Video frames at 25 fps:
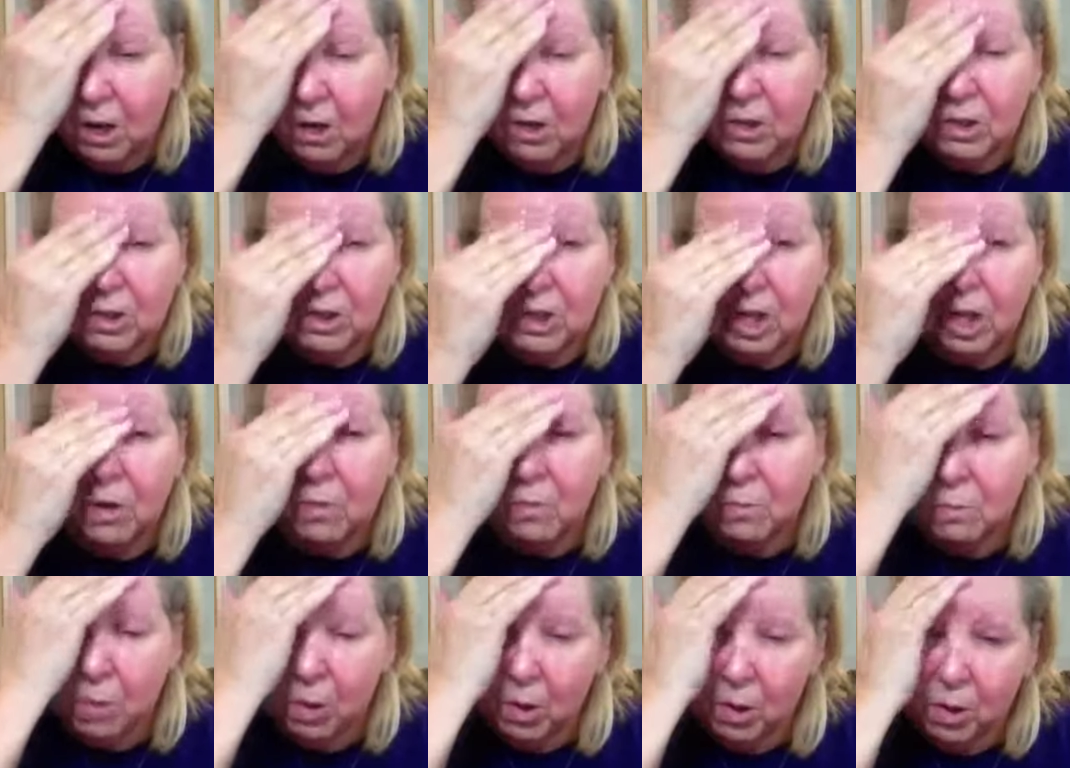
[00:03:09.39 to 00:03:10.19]

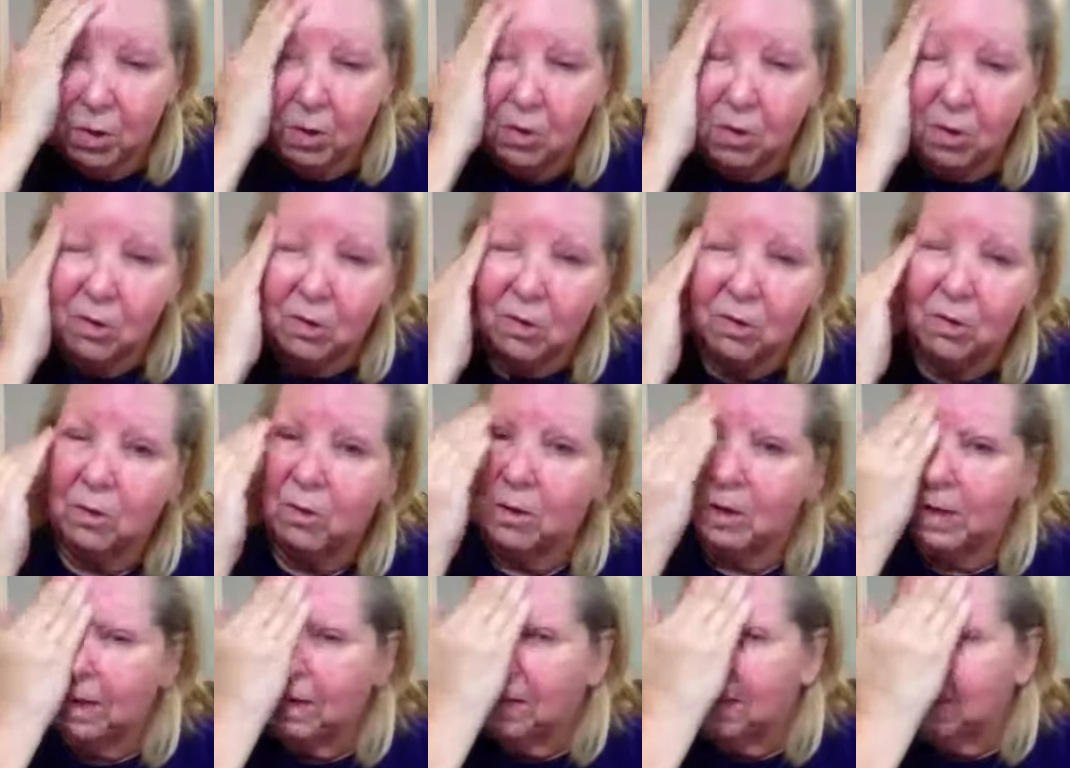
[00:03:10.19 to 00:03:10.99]
sunburn or
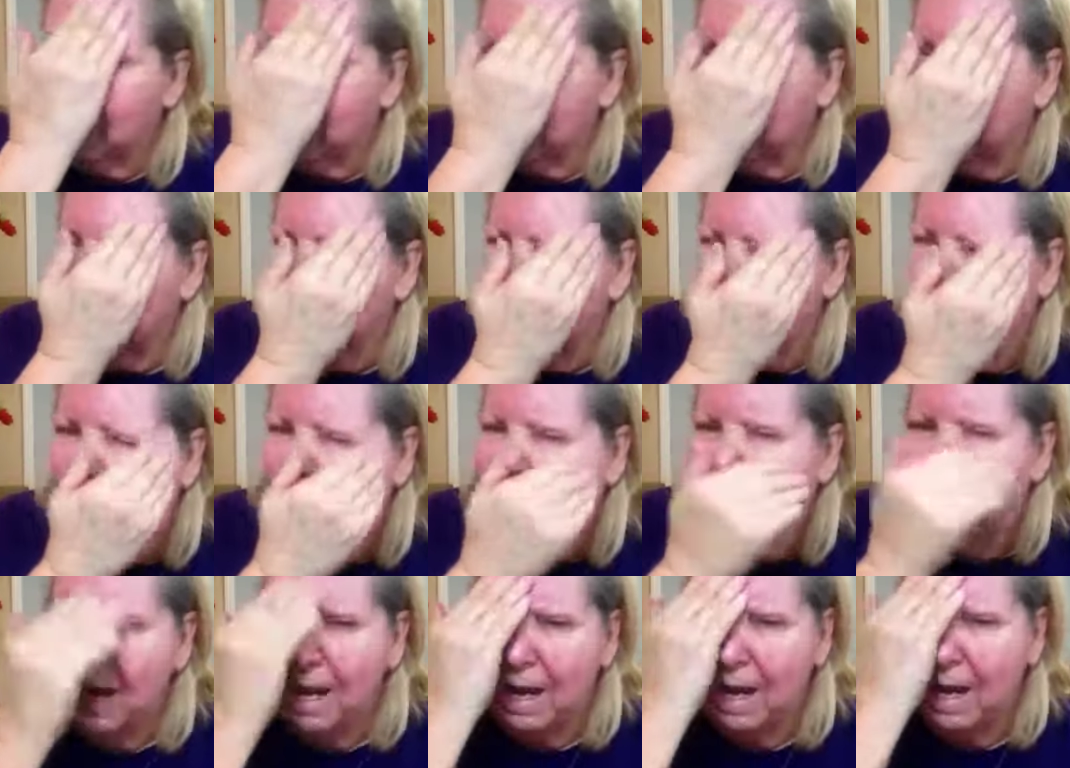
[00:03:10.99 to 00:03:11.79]
anything like
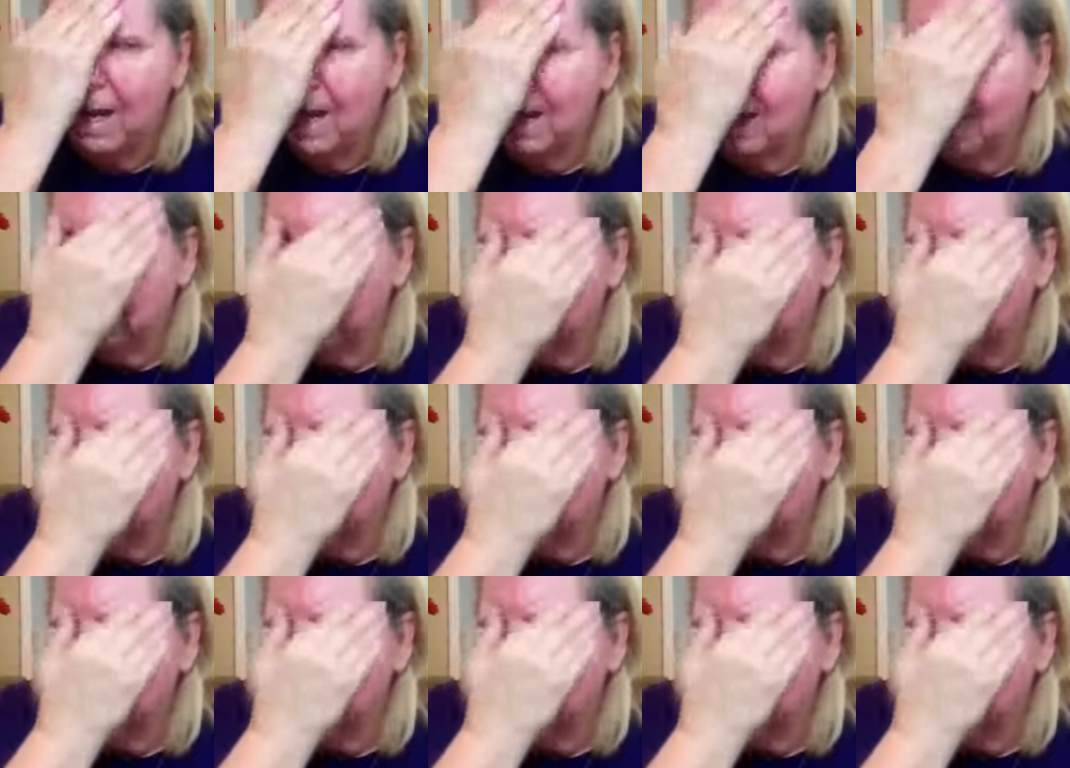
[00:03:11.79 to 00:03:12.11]
that.